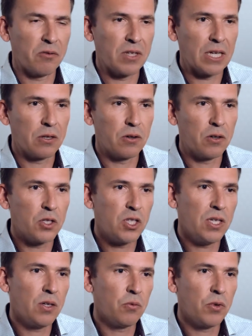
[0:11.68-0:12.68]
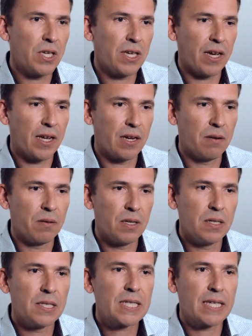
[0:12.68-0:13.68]
of technology, we
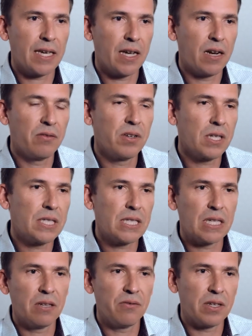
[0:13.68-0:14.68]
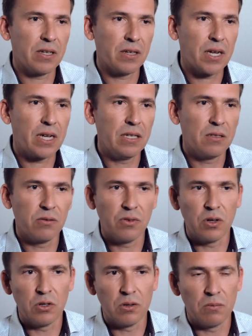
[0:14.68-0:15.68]
can scale very significantly the
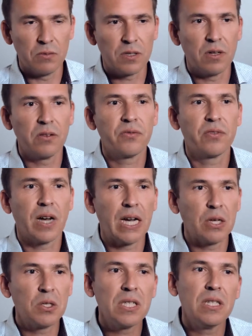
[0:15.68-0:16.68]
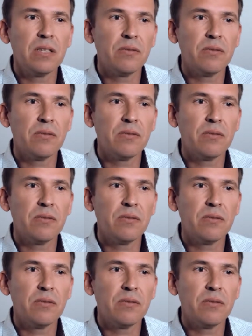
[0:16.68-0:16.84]
volumes of IoT